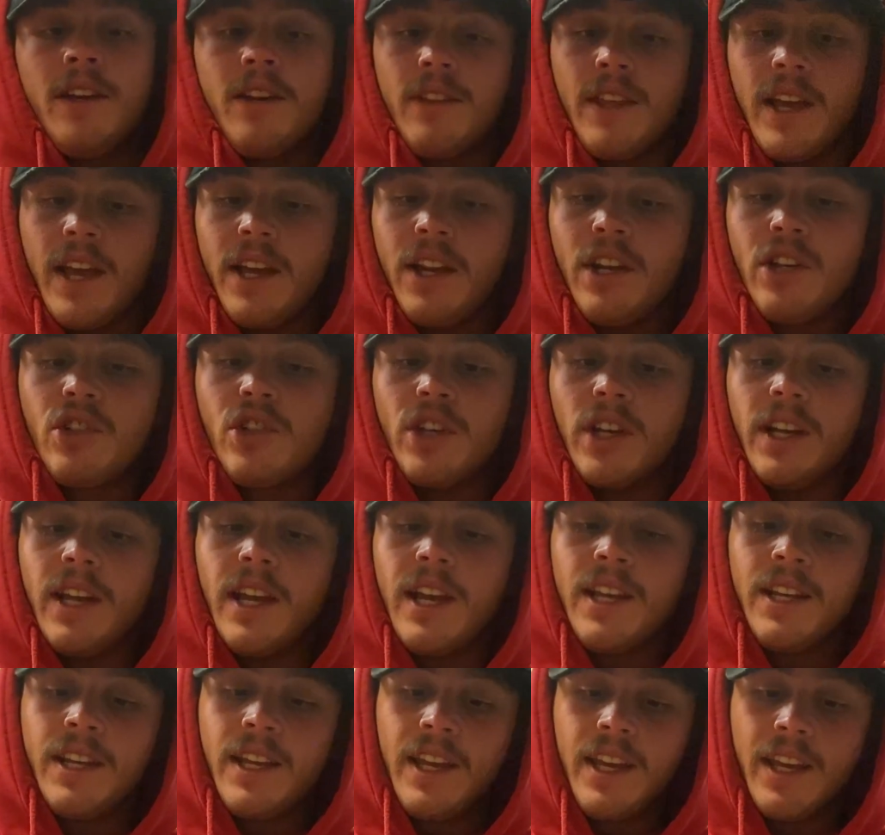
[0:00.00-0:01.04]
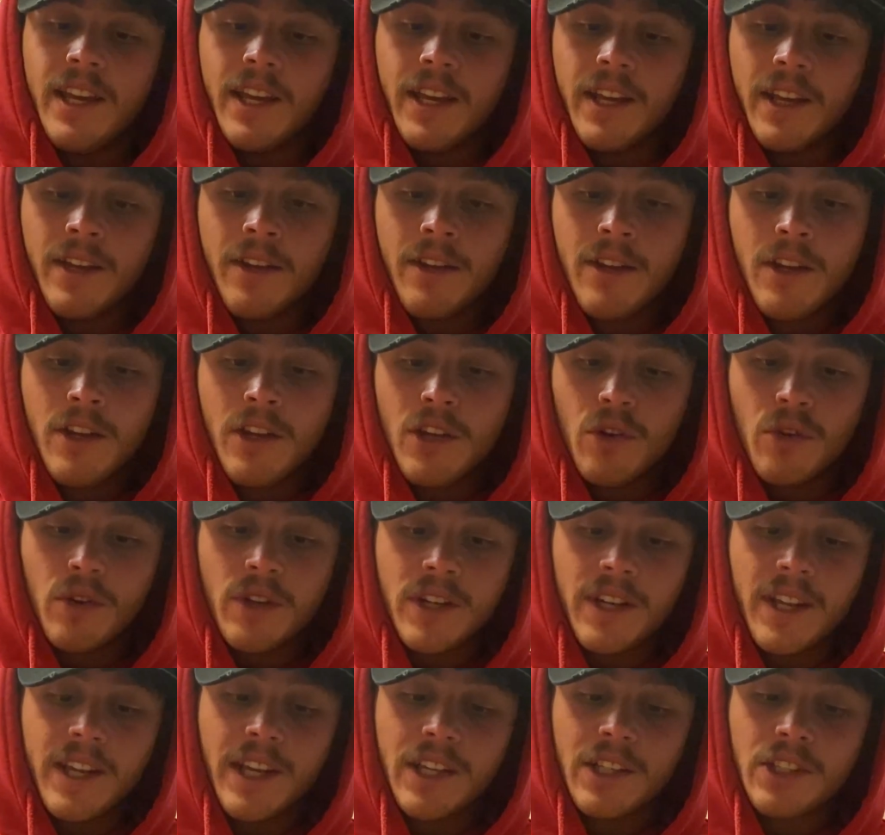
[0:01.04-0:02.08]
the energy in here, you're
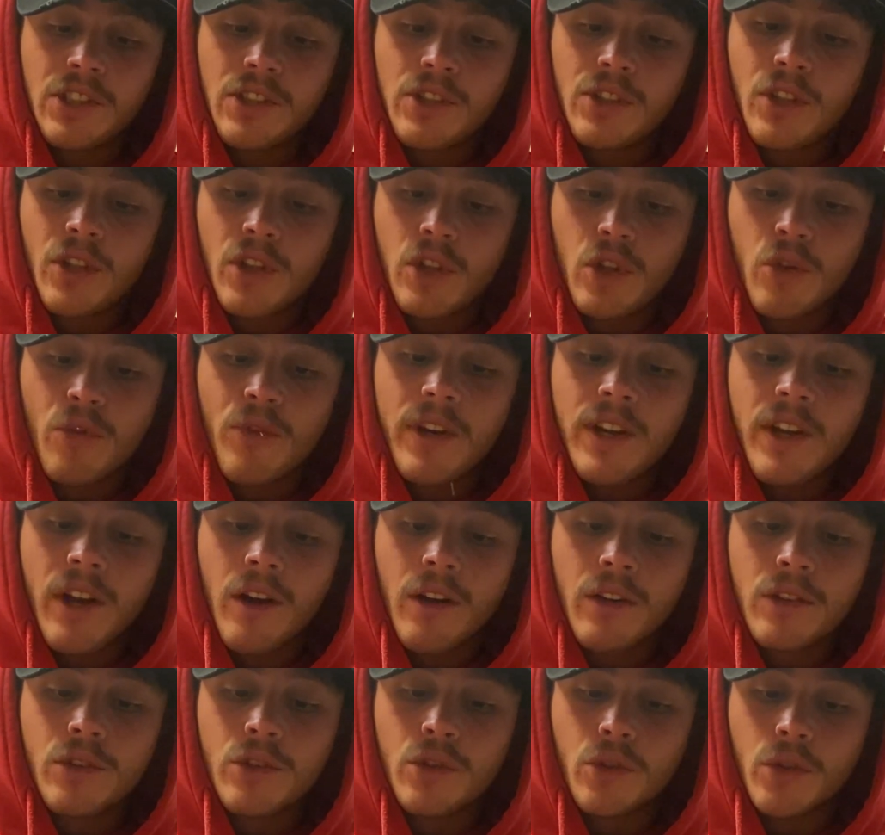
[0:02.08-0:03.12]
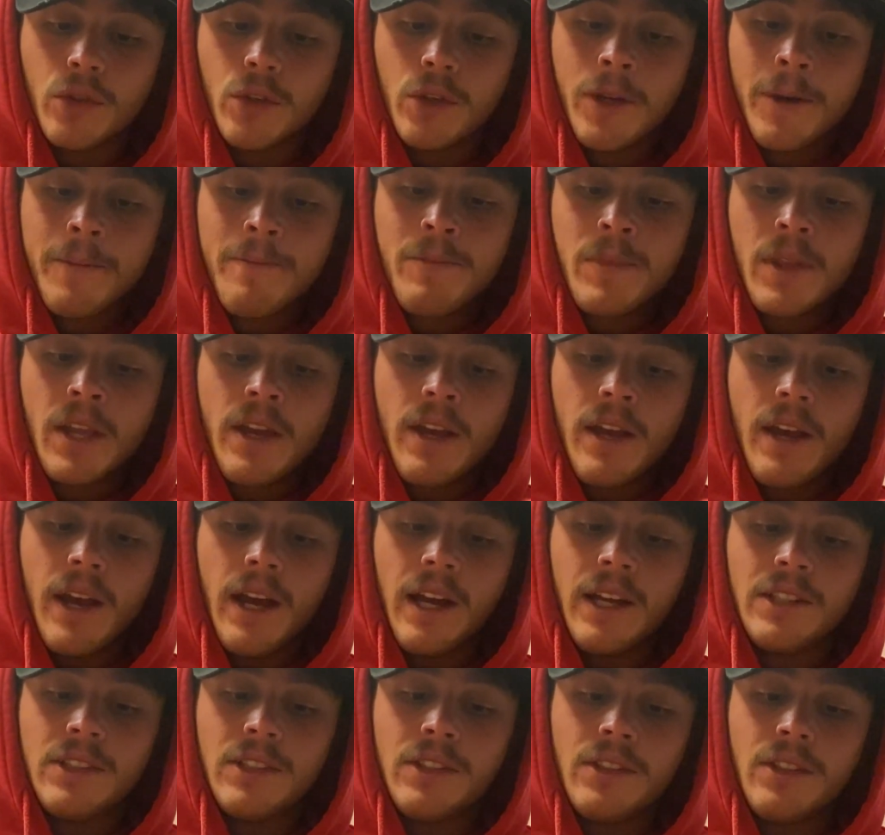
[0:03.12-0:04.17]
going to get
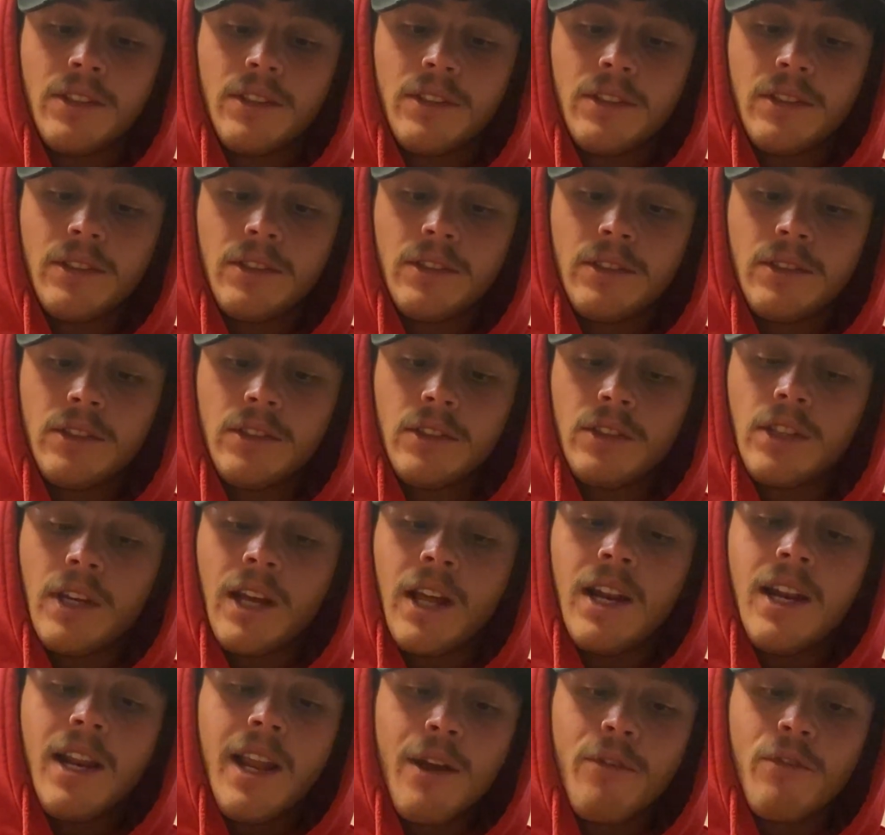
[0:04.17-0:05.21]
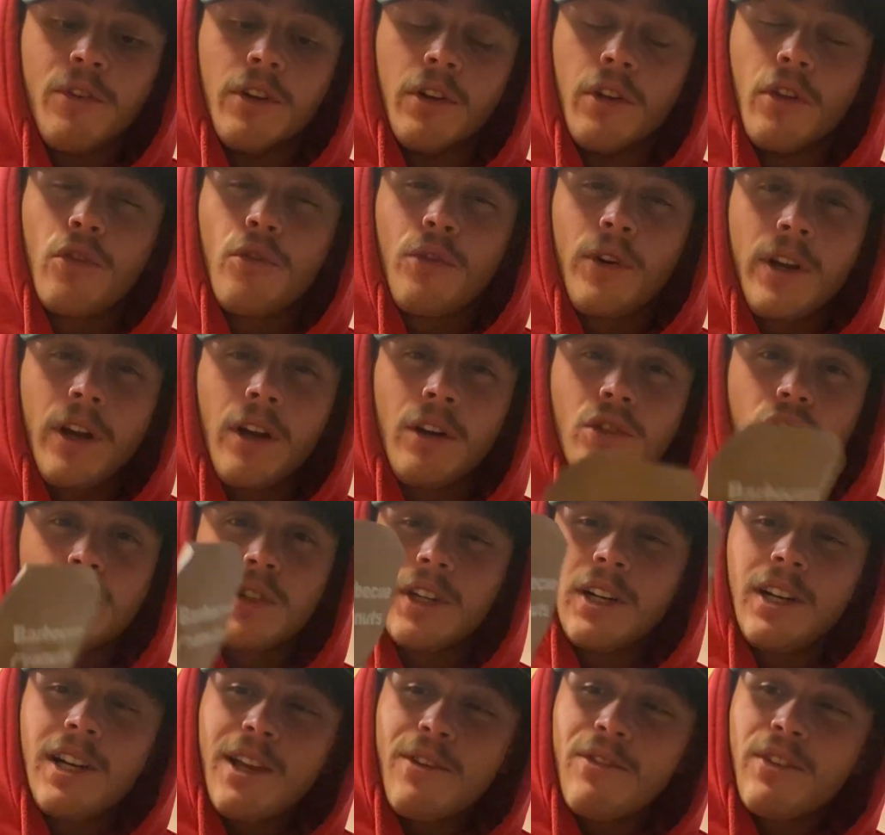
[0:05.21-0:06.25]

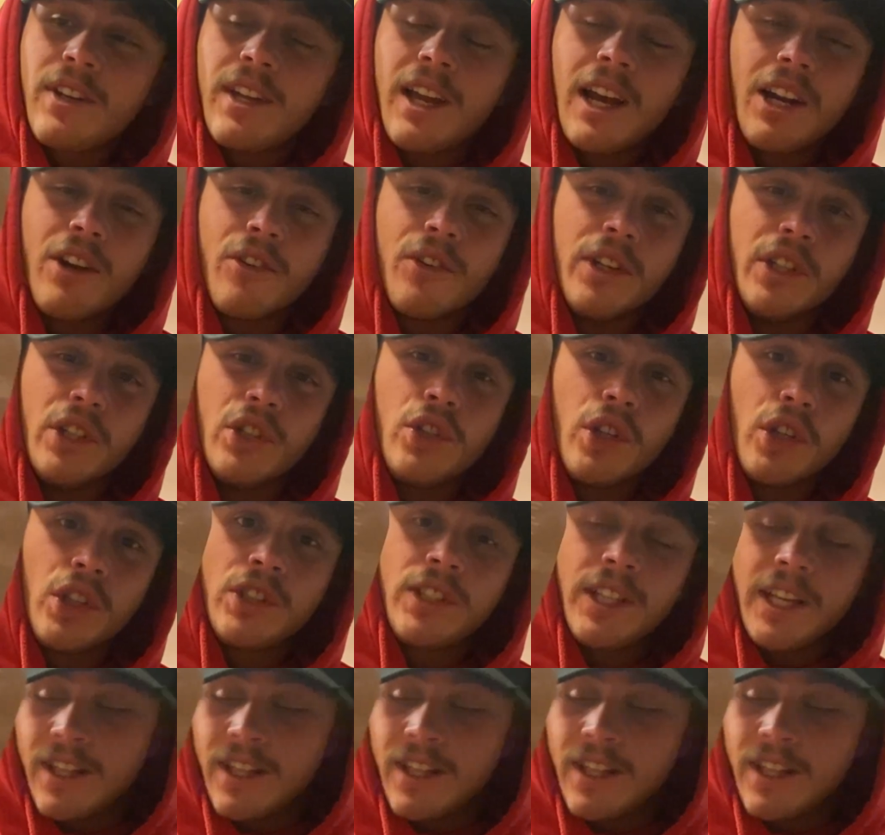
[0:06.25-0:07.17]
311 calories just